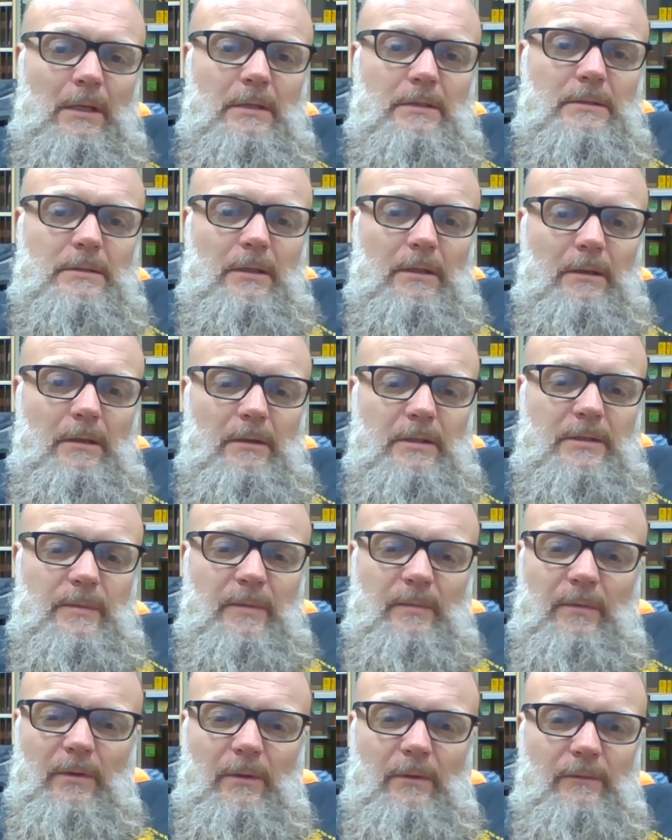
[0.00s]
So it's
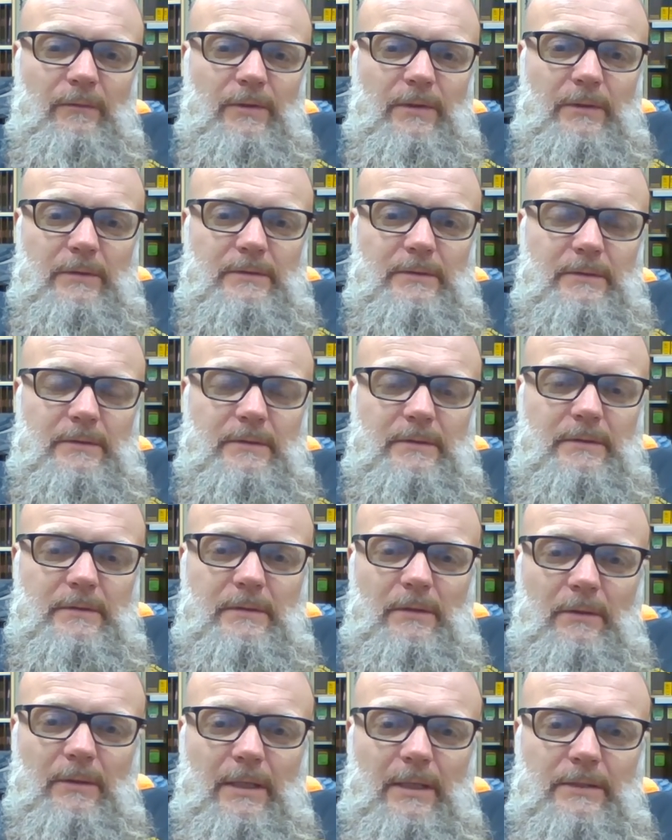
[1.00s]
been blowing fuses.
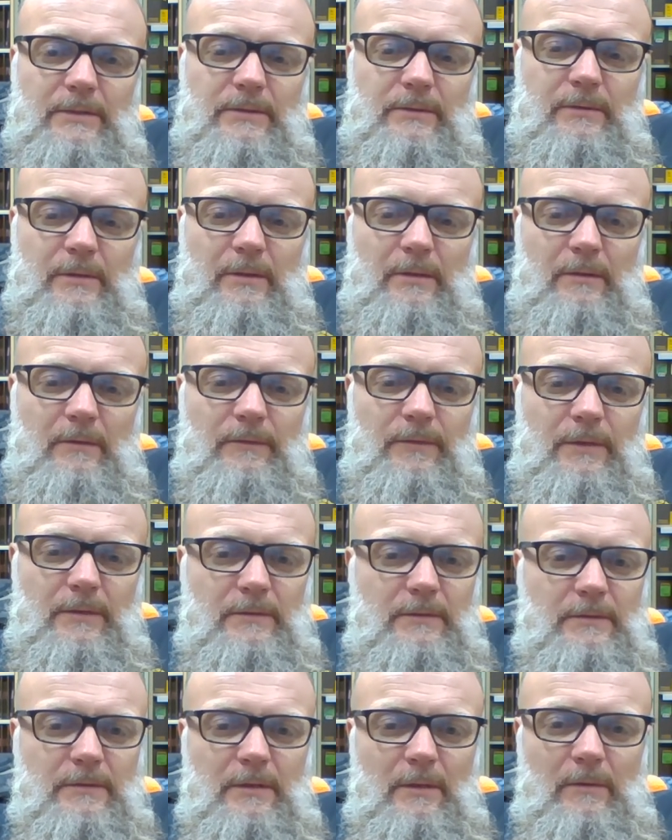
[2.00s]
So as you know,
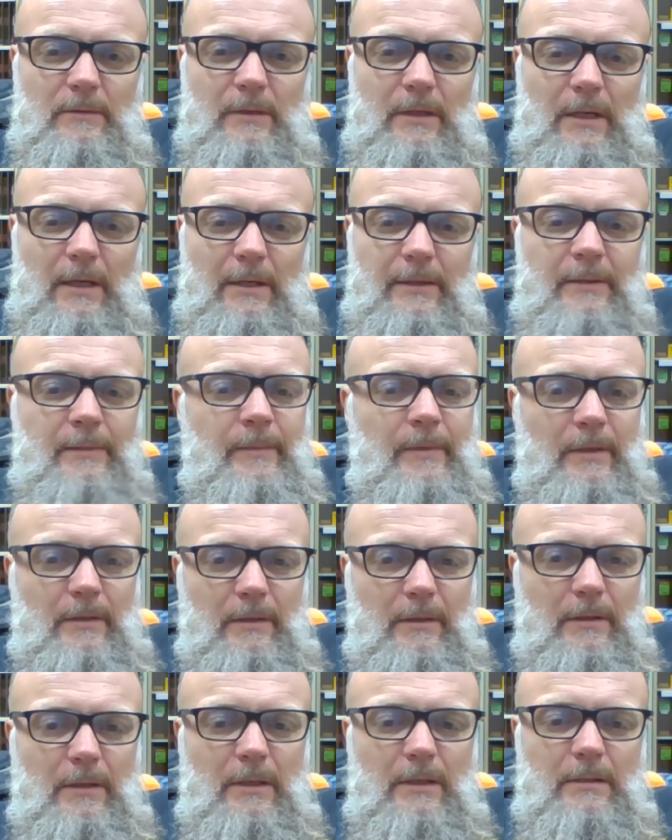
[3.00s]
fuses don't die; they're
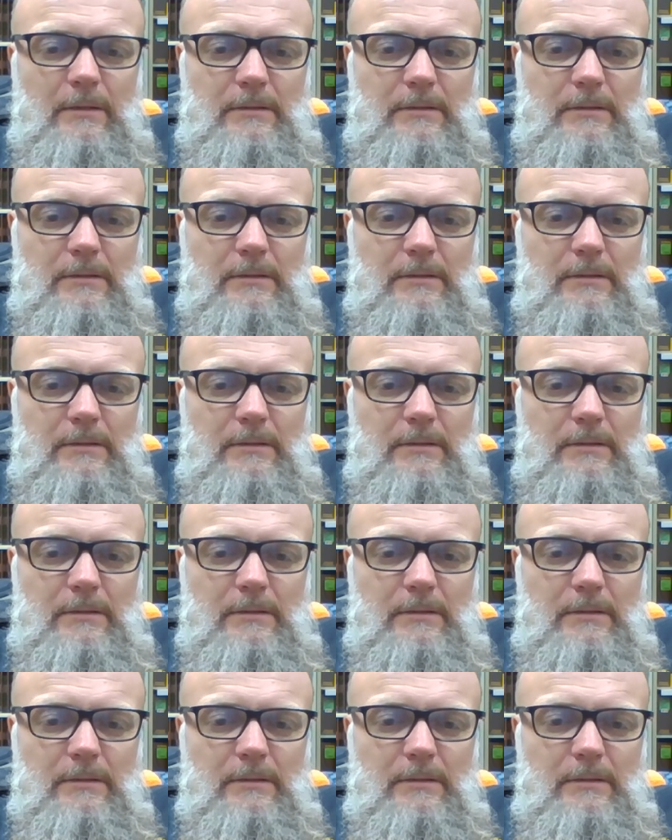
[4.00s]
murdered.